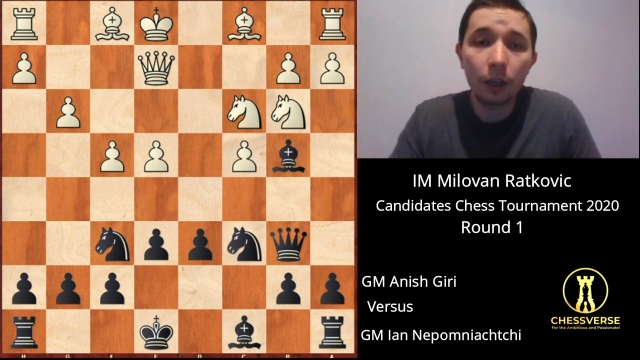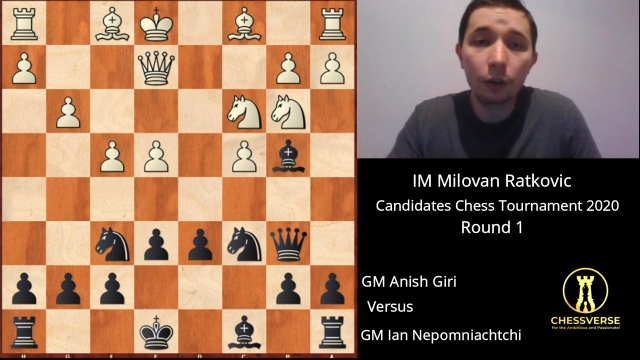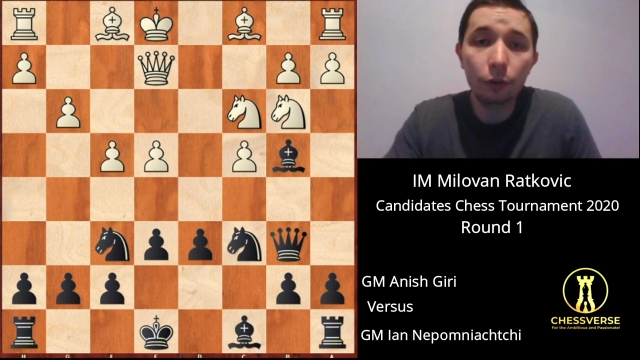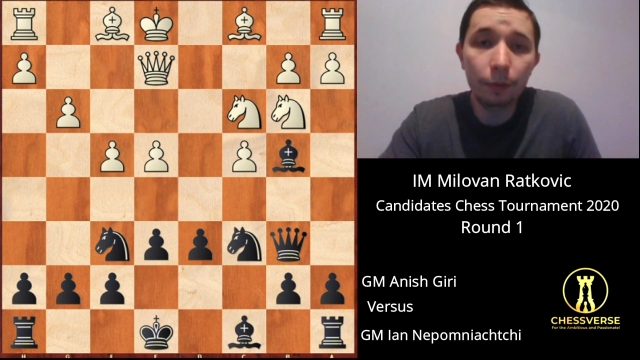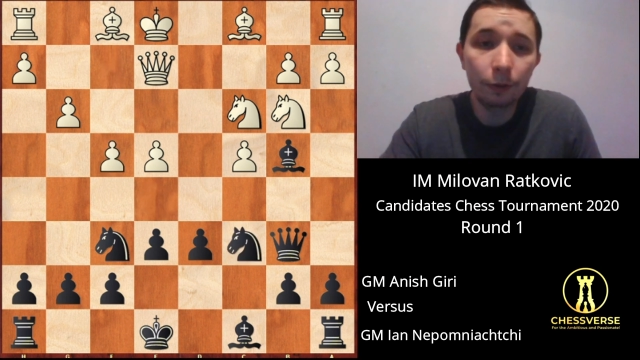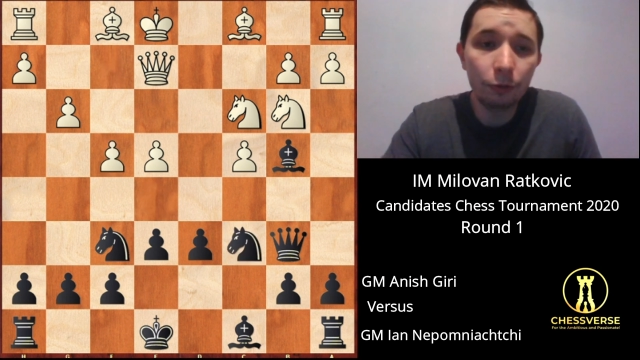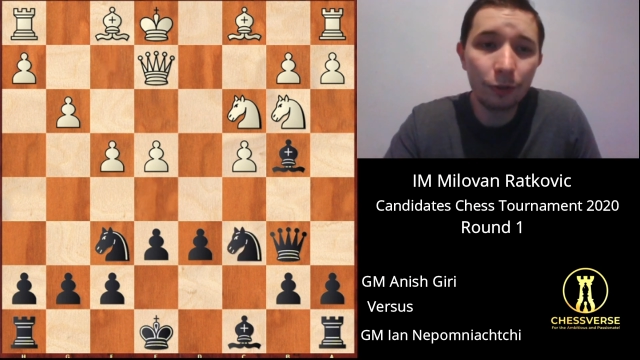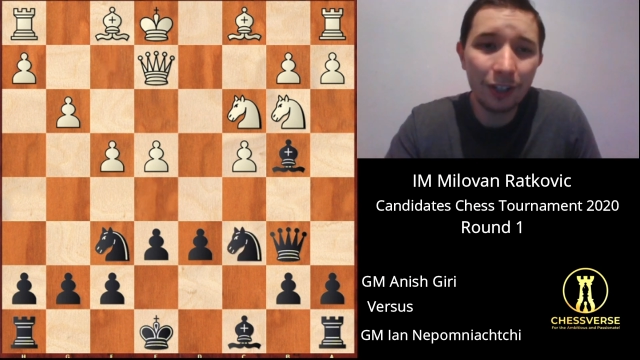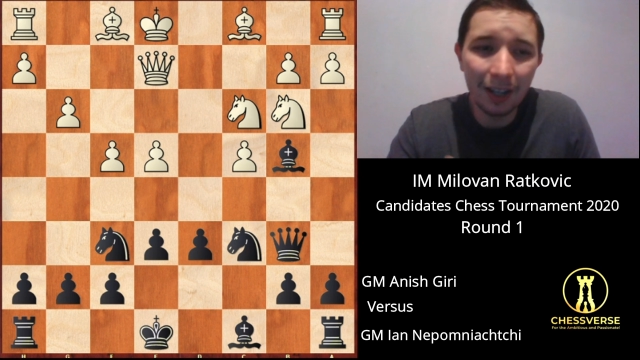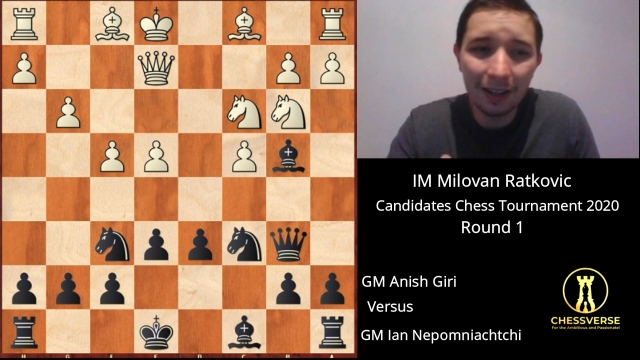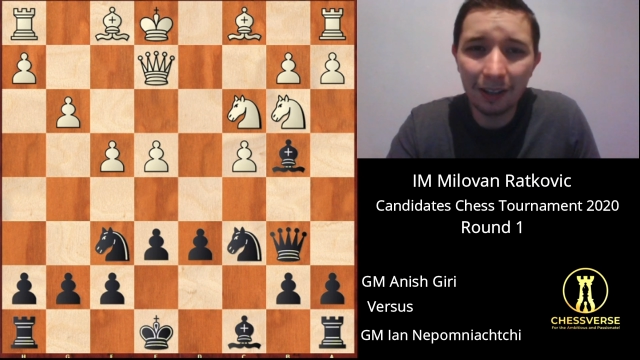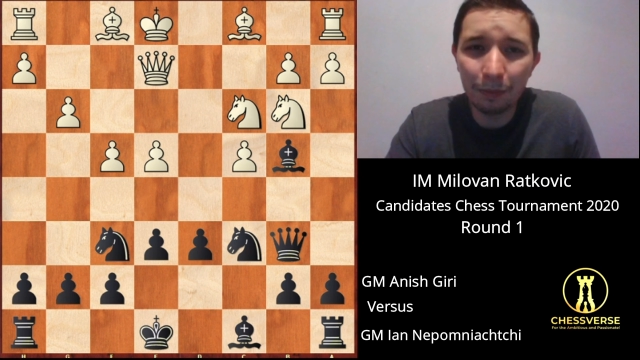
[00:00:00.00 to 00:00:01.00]
computer
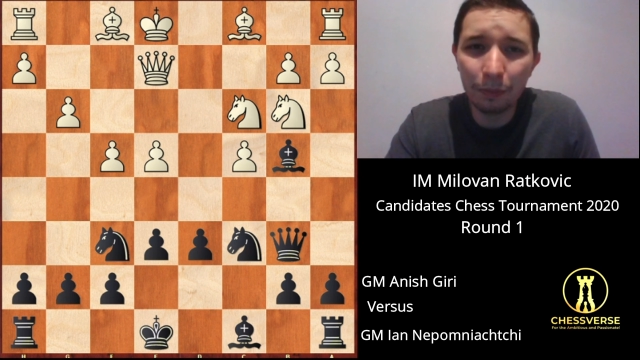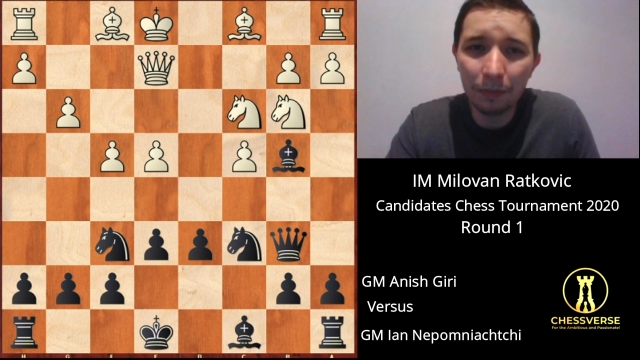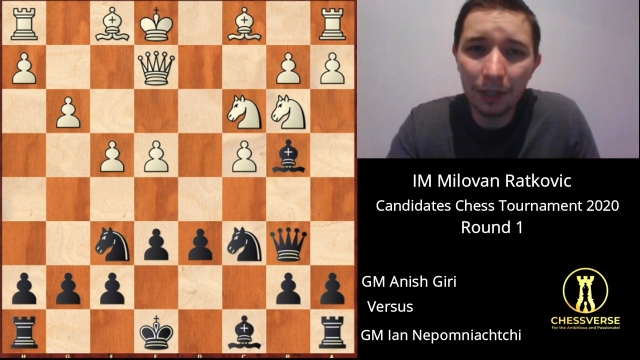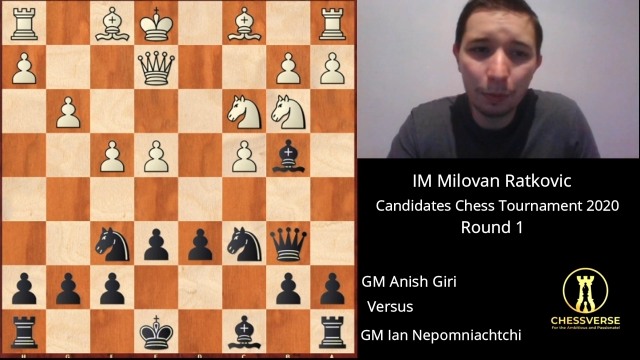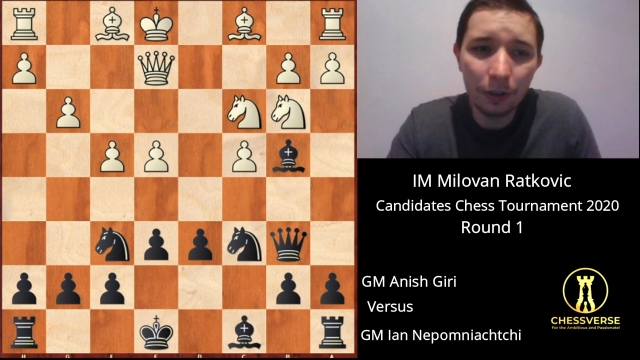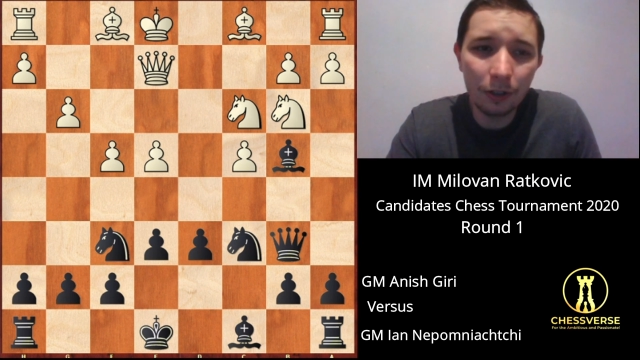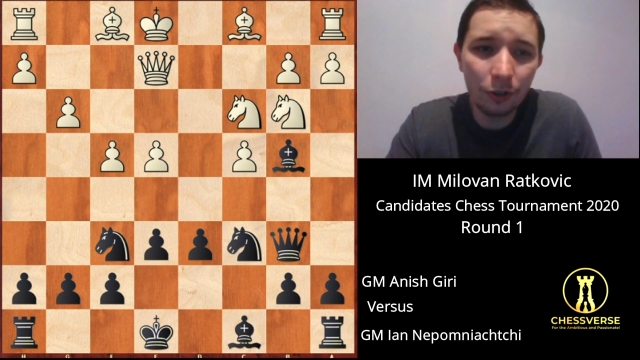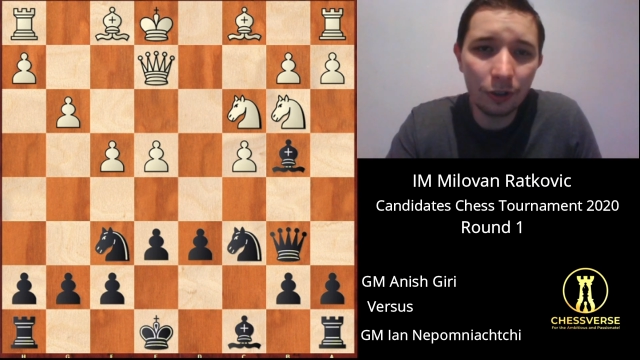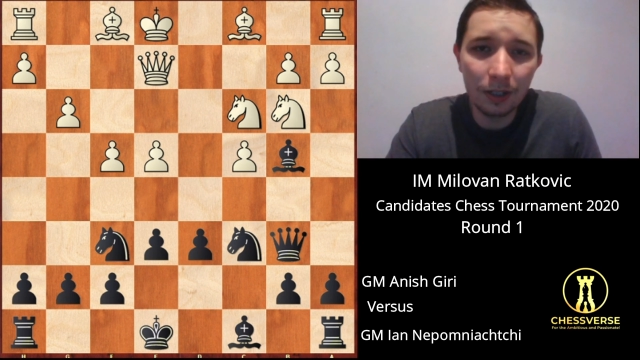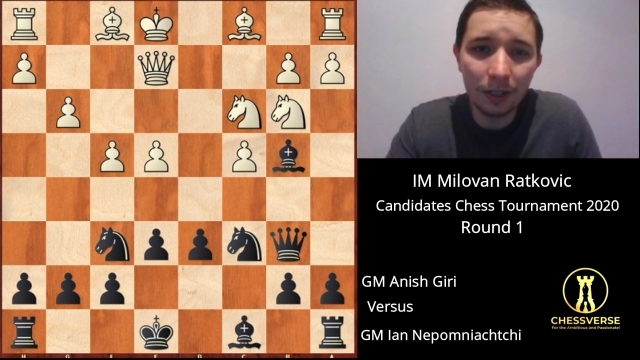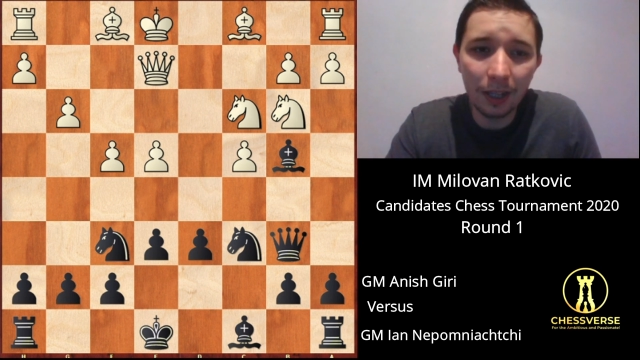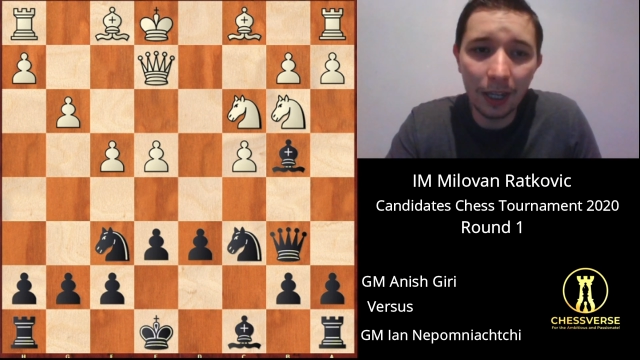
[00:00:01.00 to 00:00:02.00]
says that this position
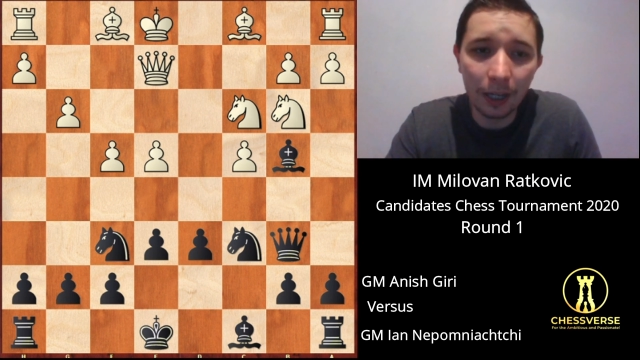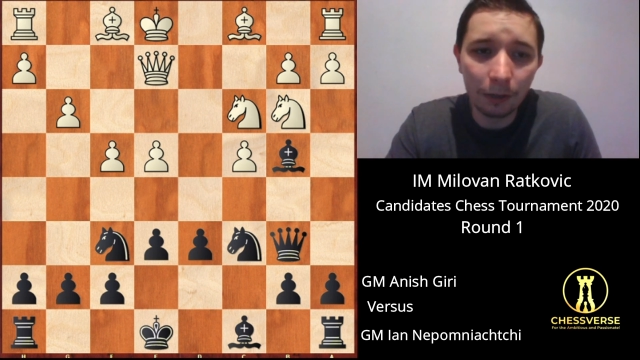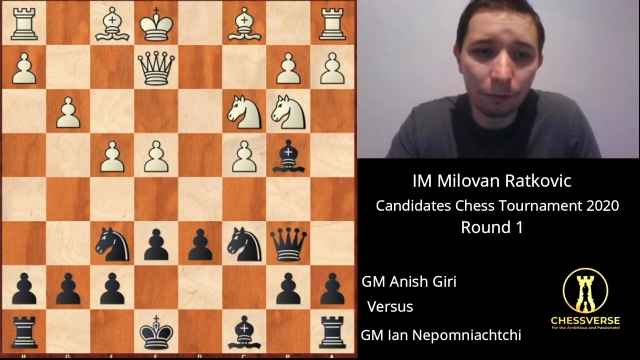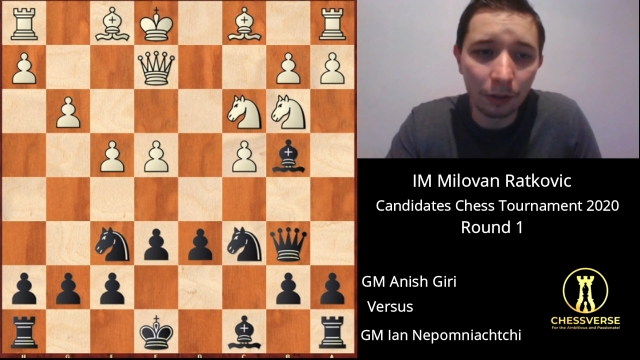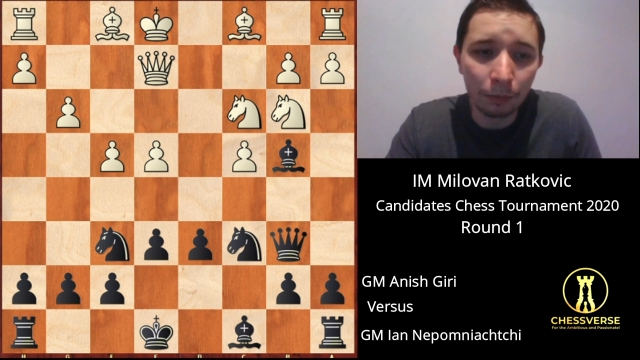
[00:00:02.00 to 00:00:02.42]
is equal,